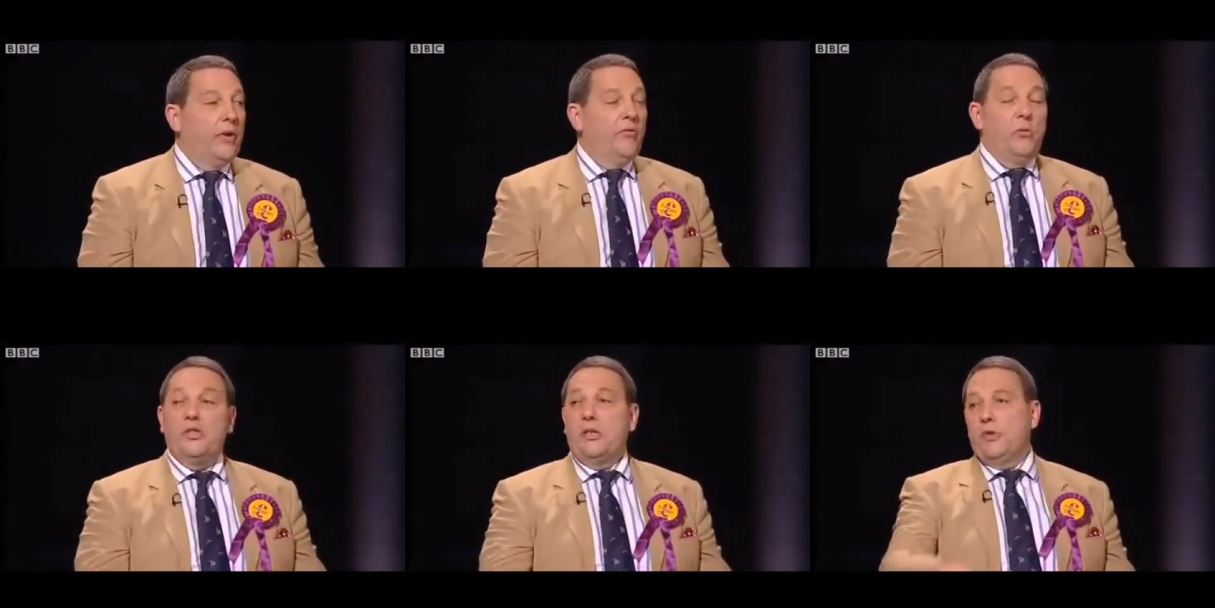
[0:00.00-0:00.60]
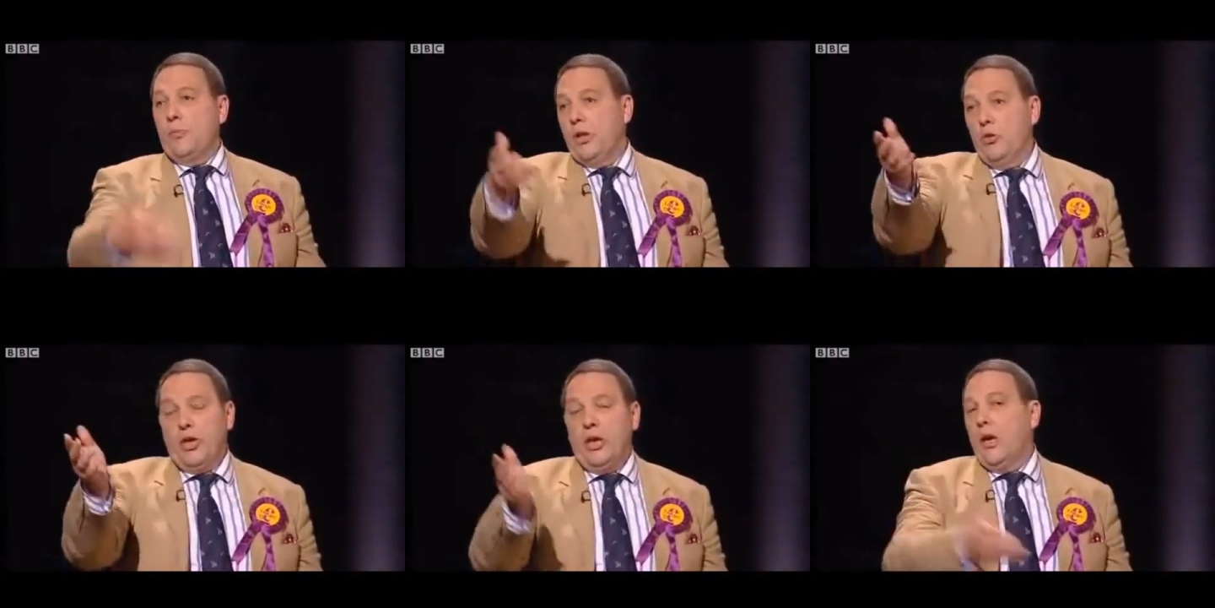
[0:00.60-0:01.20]
Everyone seems to be
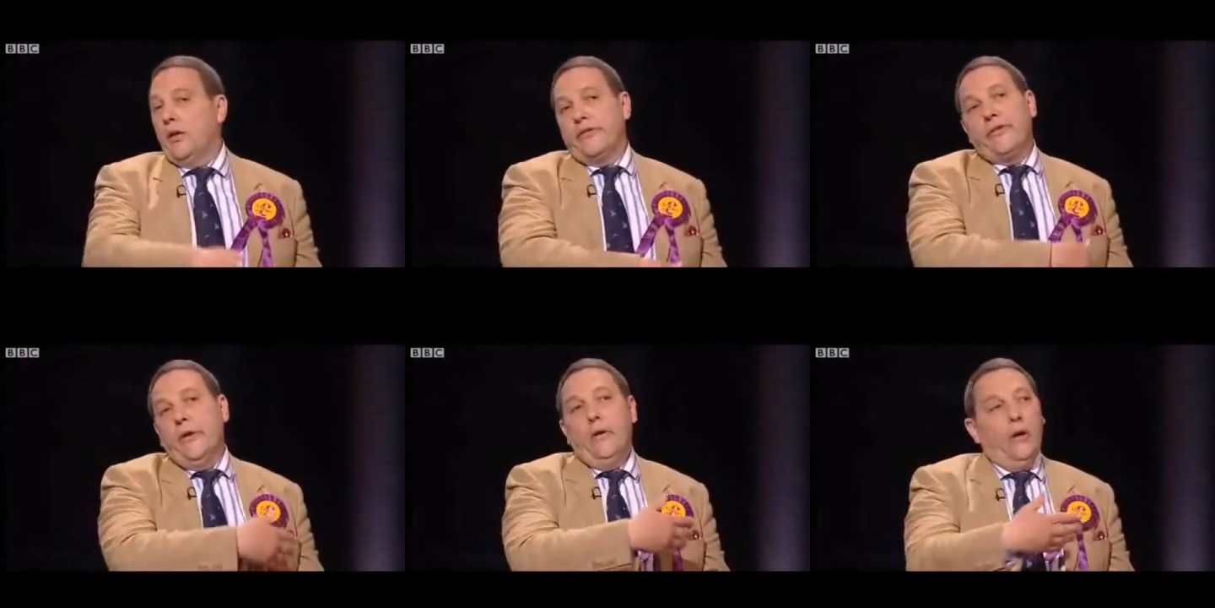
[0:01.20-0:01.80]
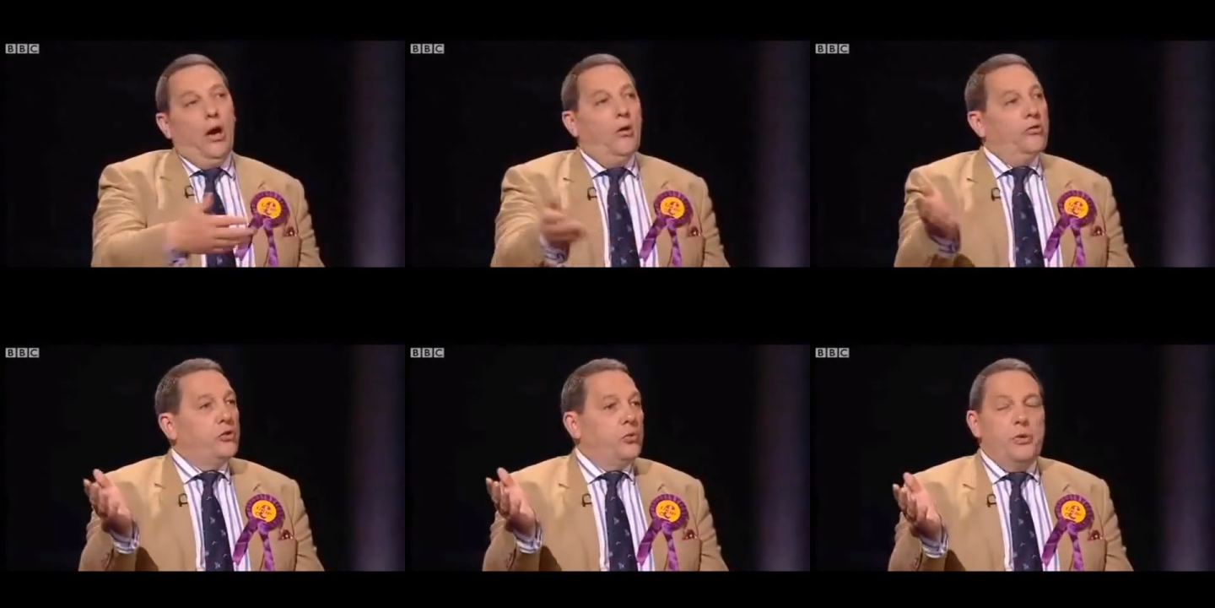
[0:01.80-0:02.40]
looking at uh,
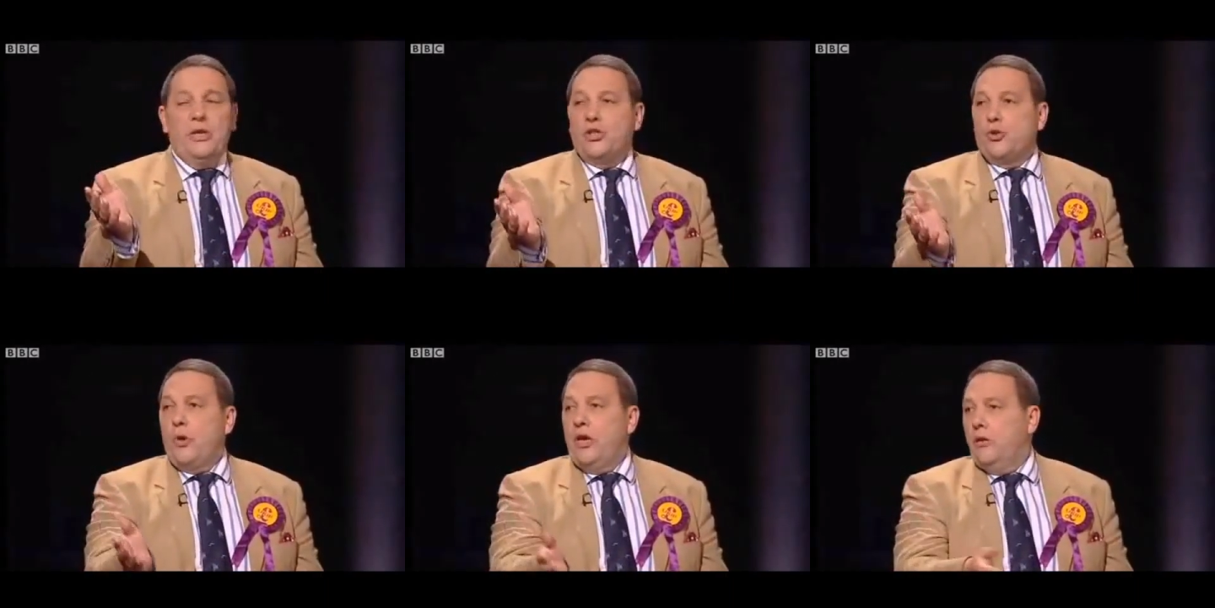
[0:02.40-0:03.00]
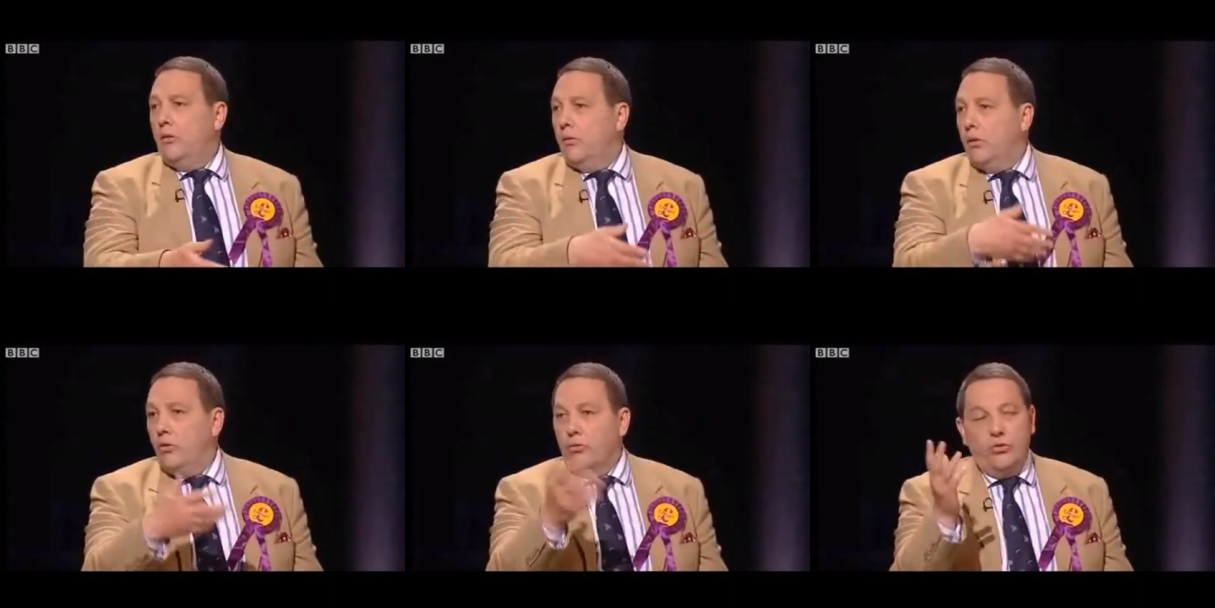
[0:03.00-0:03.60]
Sweden
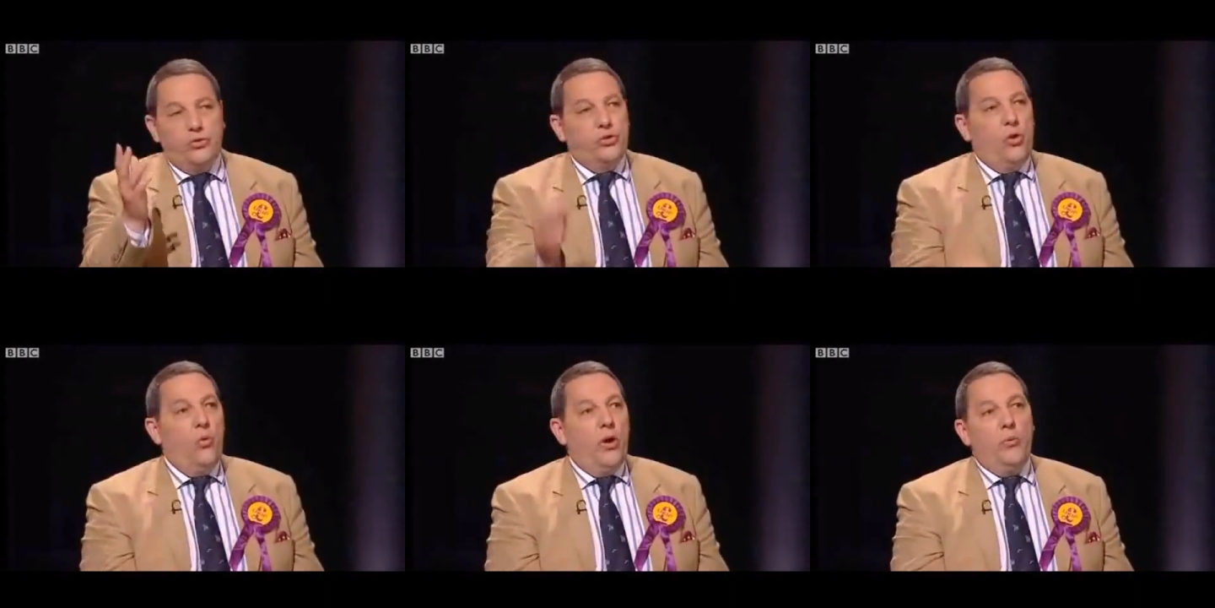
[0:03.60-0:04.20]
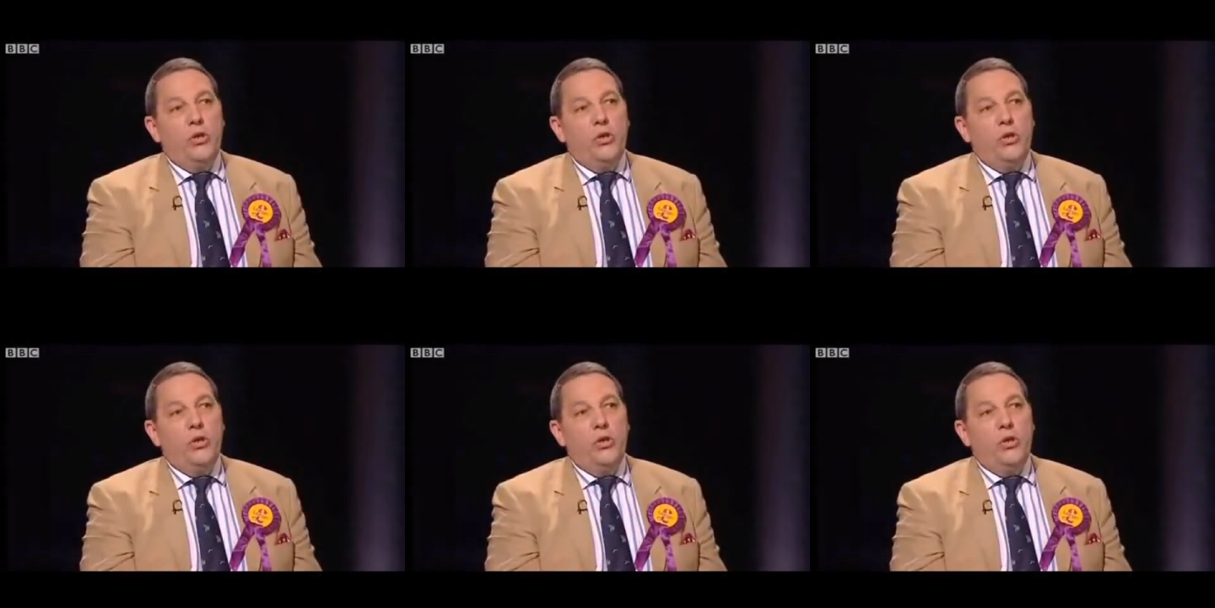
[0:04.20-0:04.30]
and goodness knows all where.